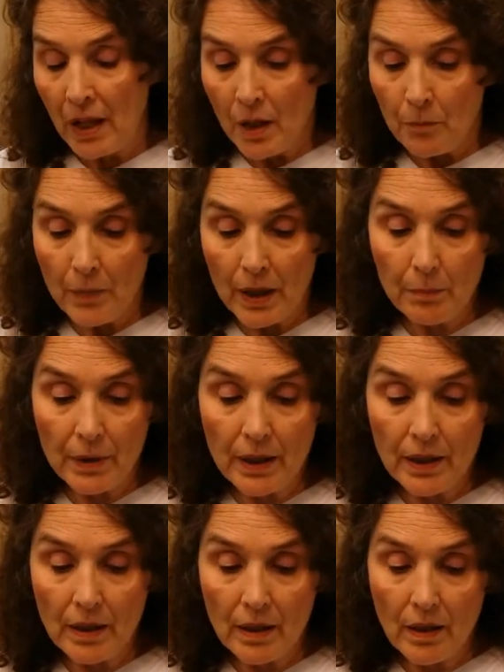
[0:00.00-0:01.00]

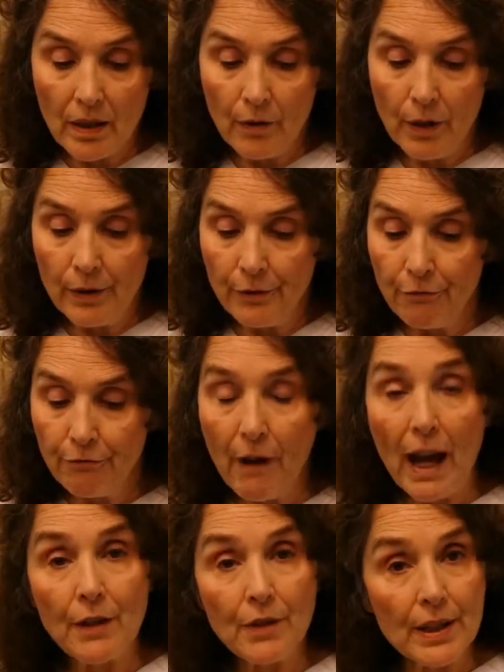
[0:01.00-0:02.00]
maybe
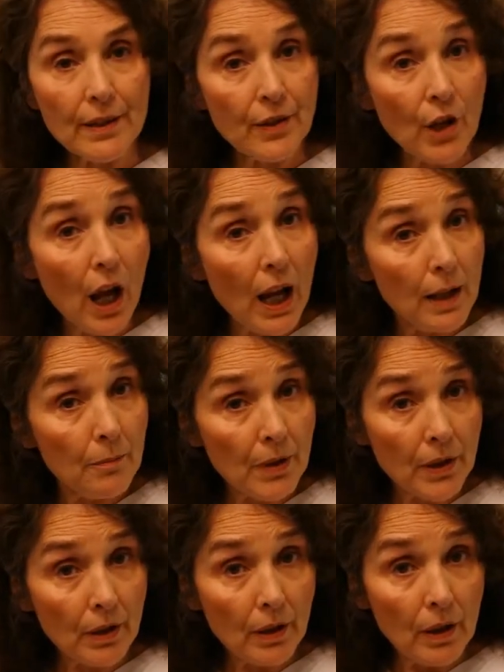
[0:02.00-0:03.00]
5-6 times,
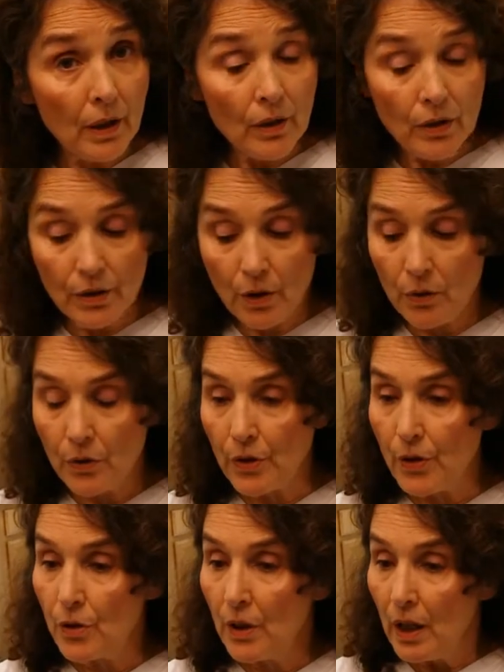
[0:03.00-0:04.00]

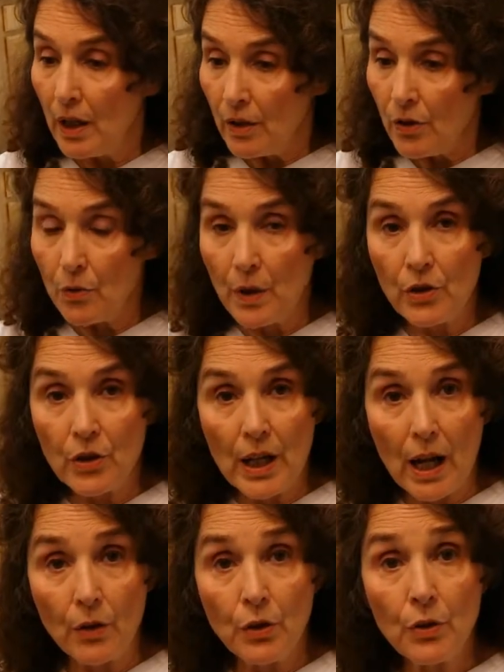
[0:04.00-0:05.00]
just stretch it
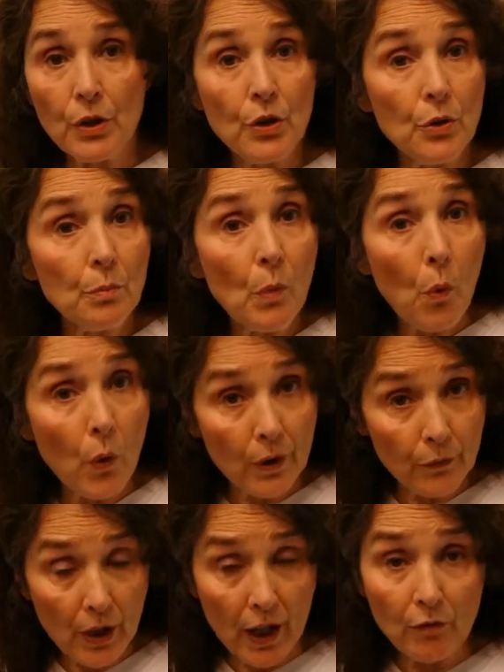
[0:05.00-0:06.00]
out. You could do more if
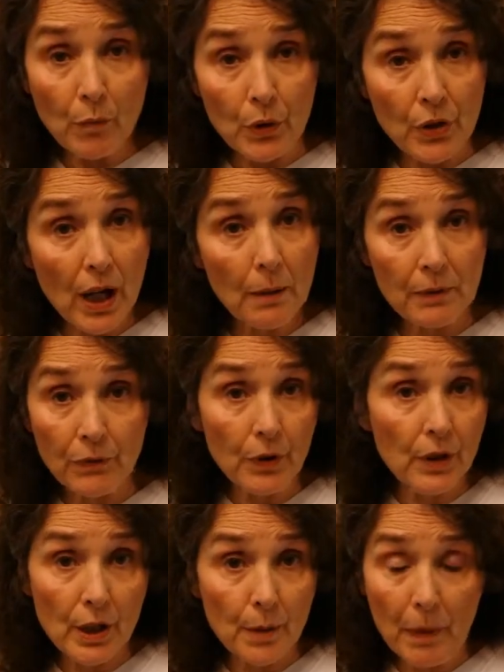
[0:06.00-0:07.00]
you have more time. If you're going
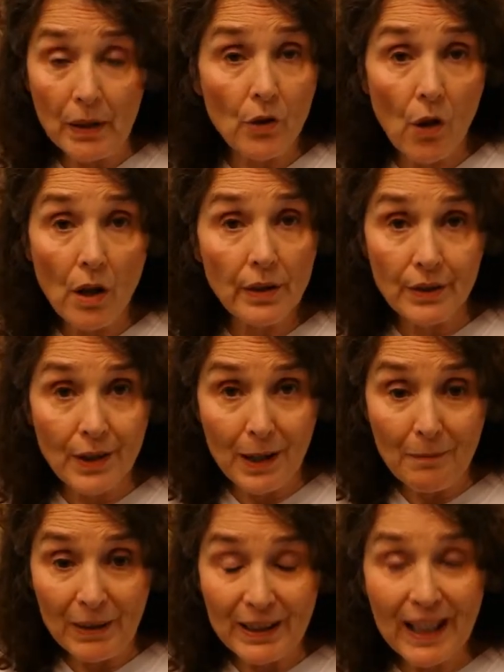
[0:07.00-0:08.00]
to spend all the time
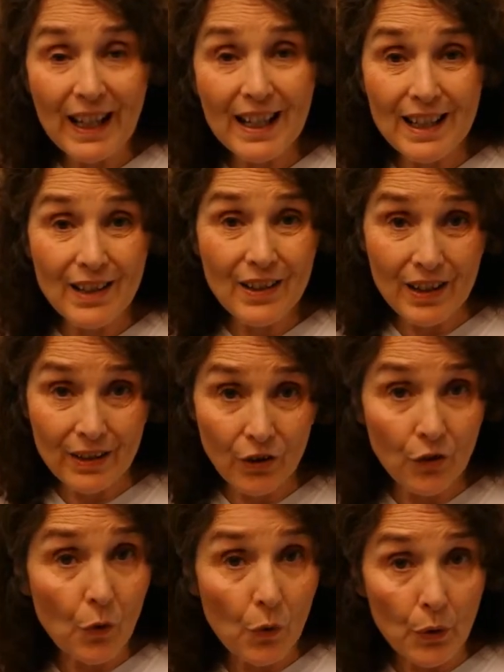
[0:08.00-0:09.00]
on the hands, then of
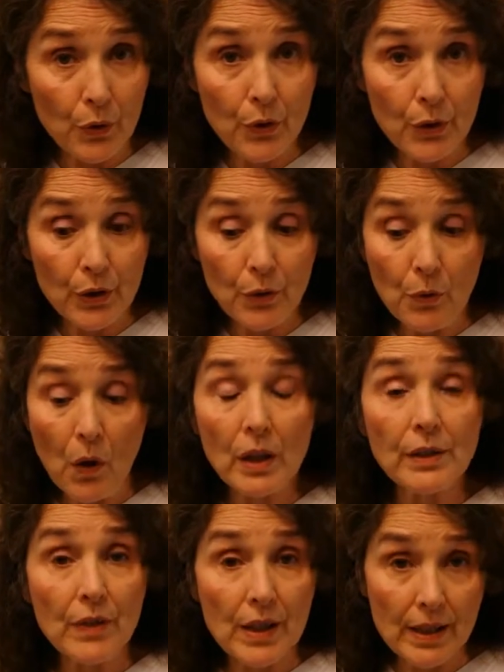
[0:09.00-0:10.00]
course you can do all of
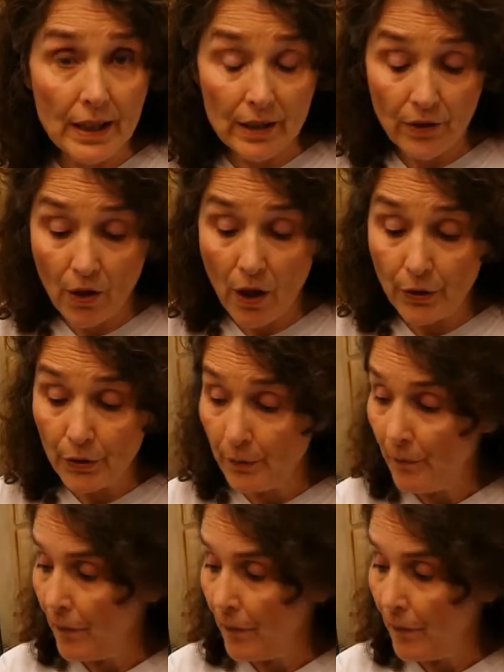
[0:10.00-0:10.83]
these things longer.